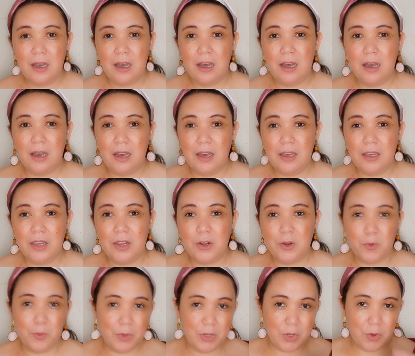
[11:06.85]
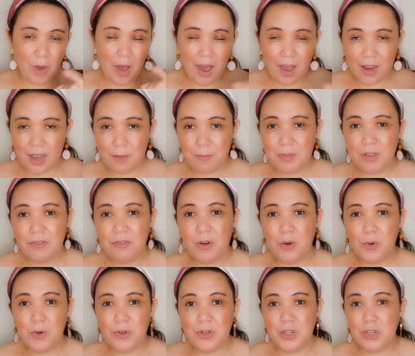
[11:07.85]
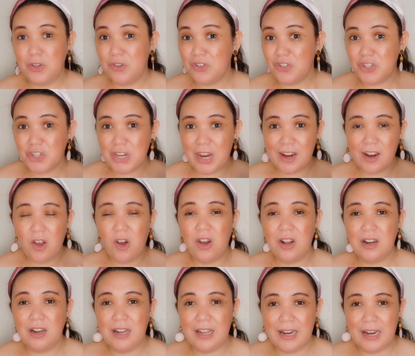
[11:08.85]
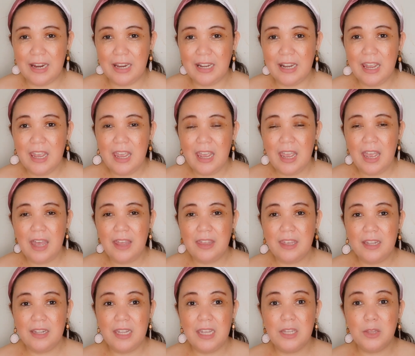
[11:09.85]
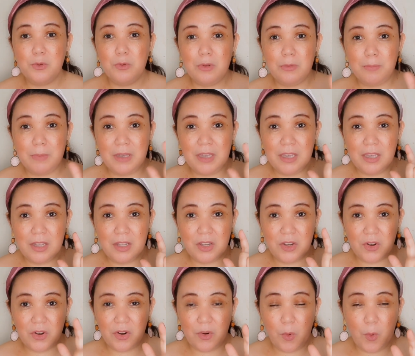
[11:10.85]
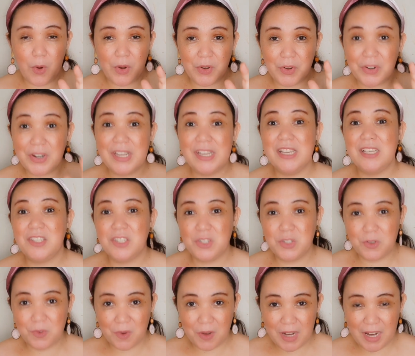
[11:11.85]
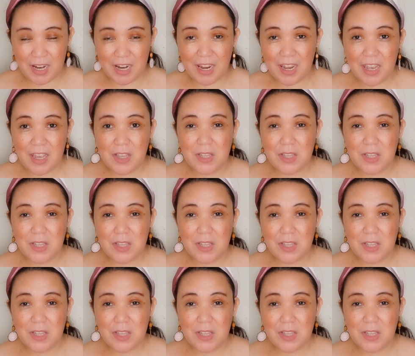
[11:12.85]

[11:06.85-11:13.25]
when you hang up the phone, you check online, and then it will be in your order history.